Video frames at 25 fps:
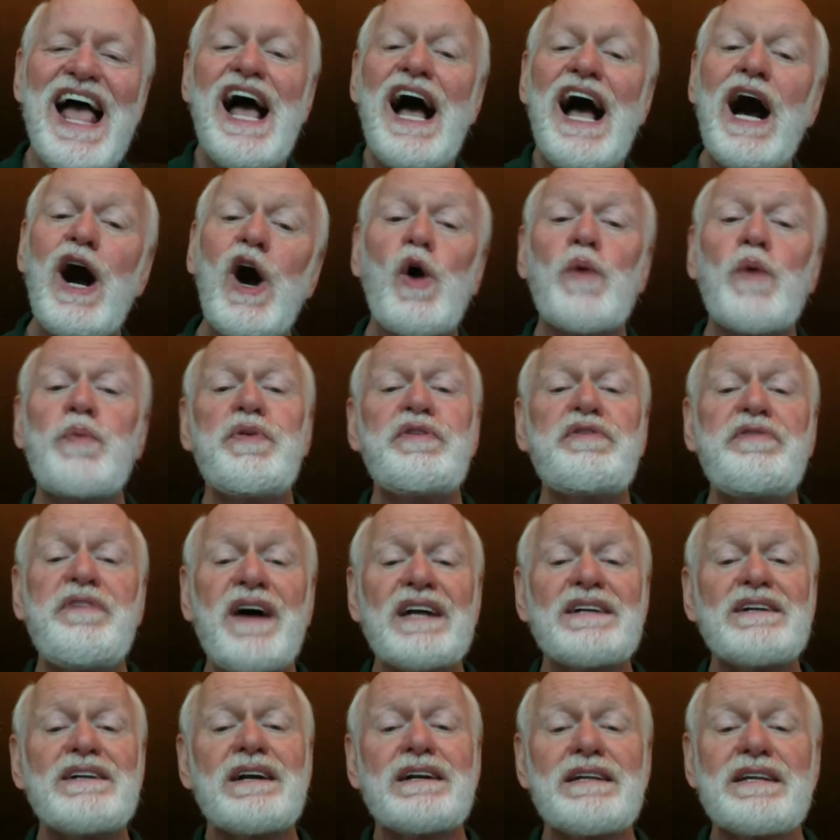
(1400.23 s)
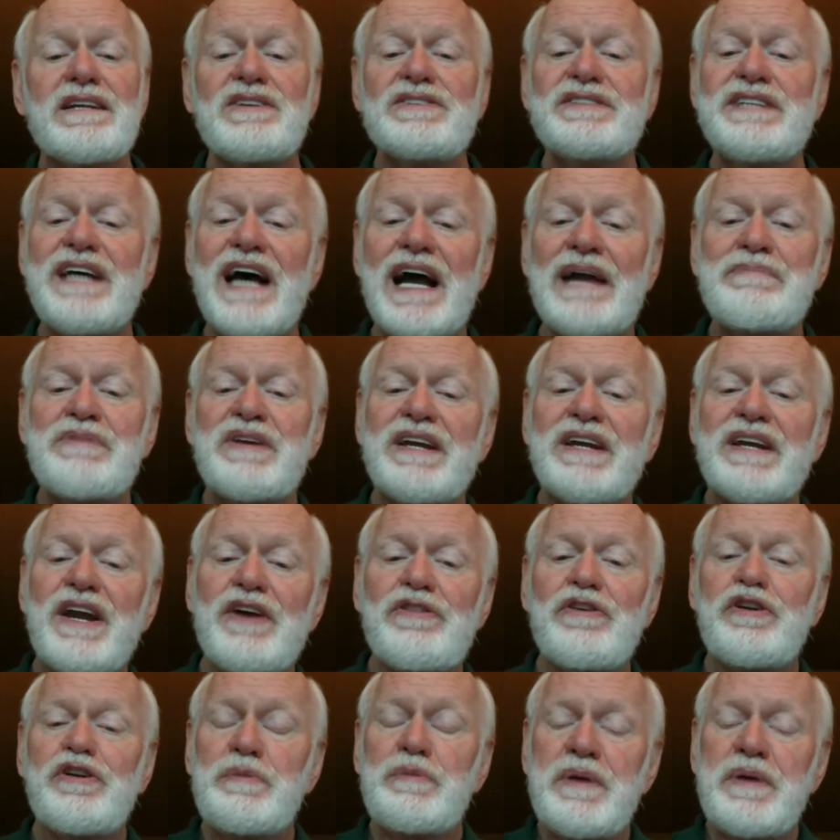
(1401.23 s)
I hope you found our little time
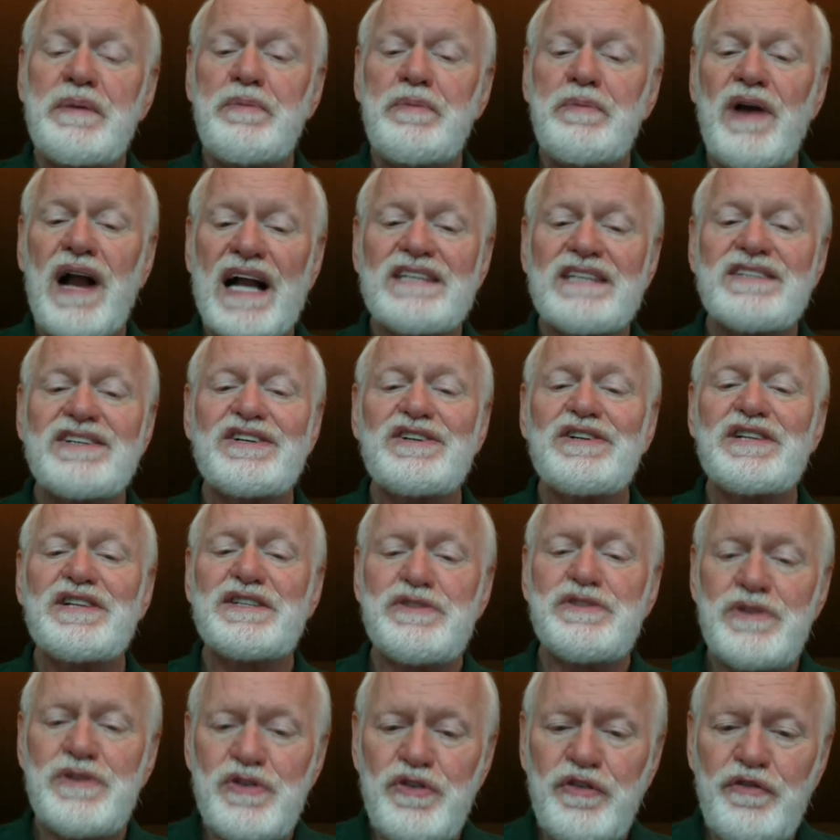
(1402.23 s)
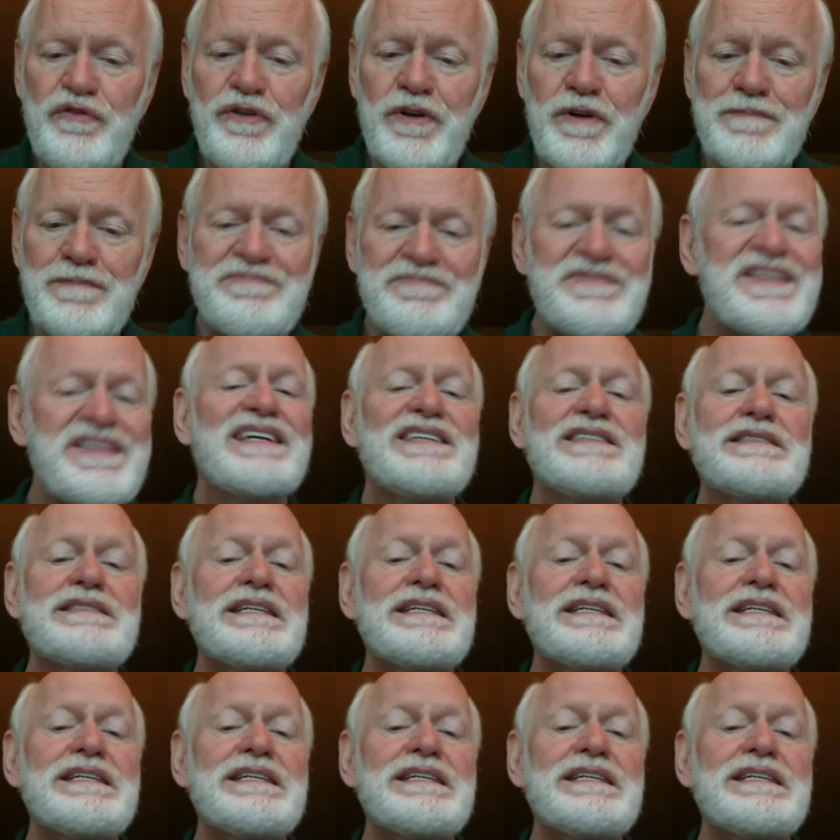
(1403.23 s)
together to be practical and useful.